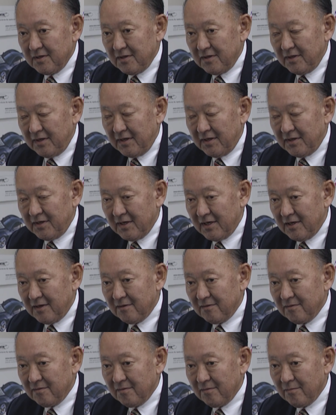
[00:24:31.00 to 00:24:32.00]
And
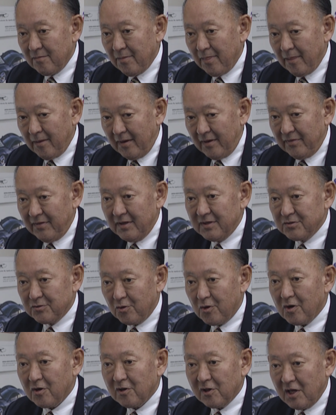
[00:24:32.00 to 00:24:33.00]
these were
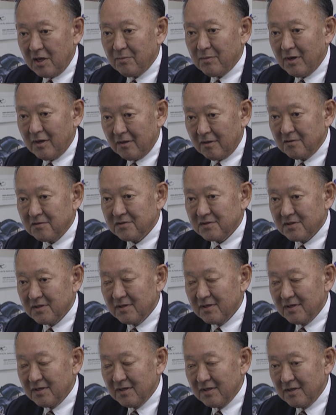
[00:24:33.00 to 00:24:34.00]
all clay models.
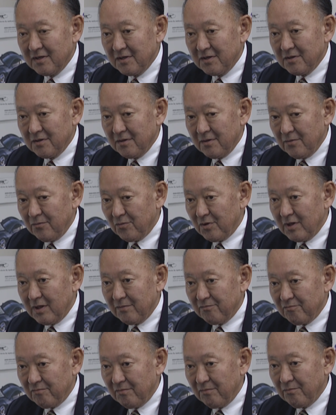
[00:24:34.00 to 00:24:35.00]

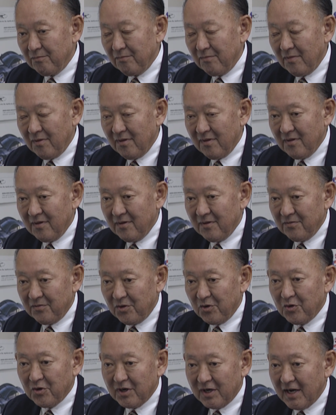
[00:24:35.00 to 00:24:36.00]
The
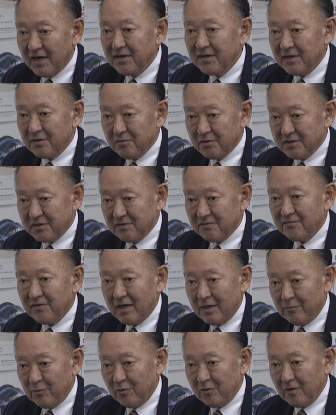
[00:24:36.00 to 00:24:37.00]
hood I did was in
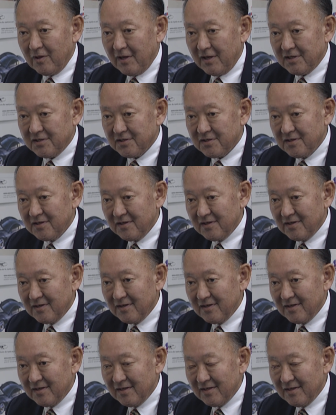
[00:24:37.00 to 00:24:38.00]
fiberglass.
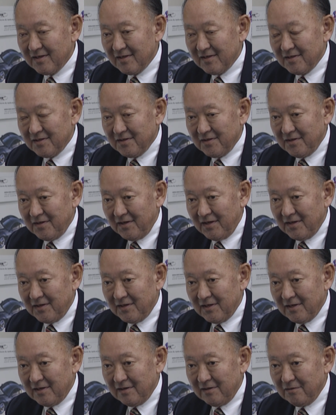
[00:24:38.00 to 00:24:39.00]
And
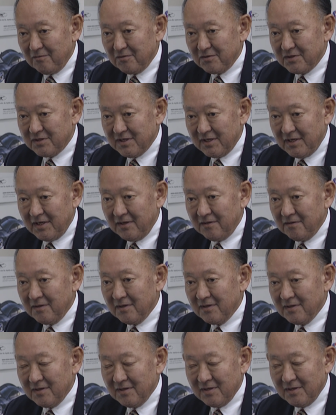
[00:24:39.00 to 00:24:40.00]
it was sitting
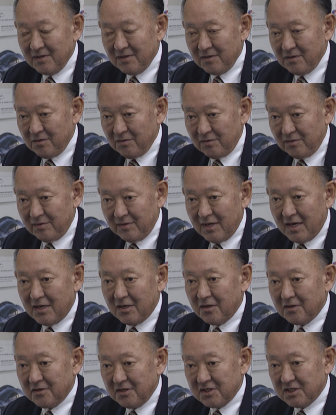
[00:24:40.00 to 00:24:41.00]
not
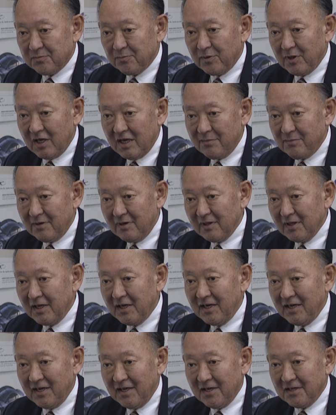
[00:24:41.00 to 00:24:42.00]
on display, but
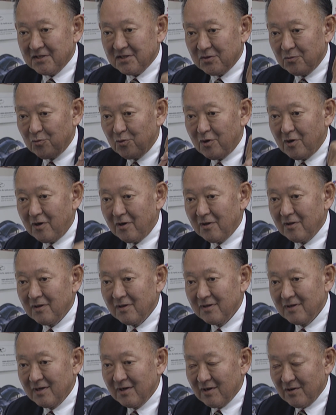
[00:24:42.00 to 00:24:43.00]
leaning against the wall
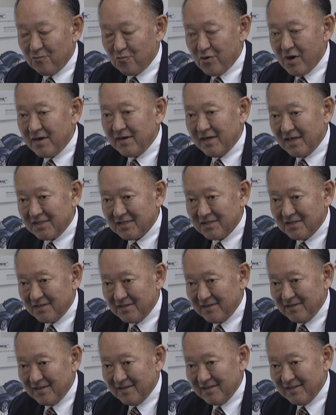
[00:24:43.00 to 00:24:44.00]
right next
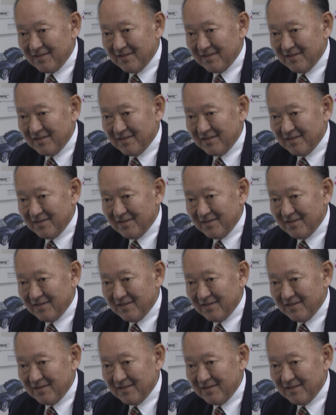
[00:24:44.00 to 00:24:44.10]
to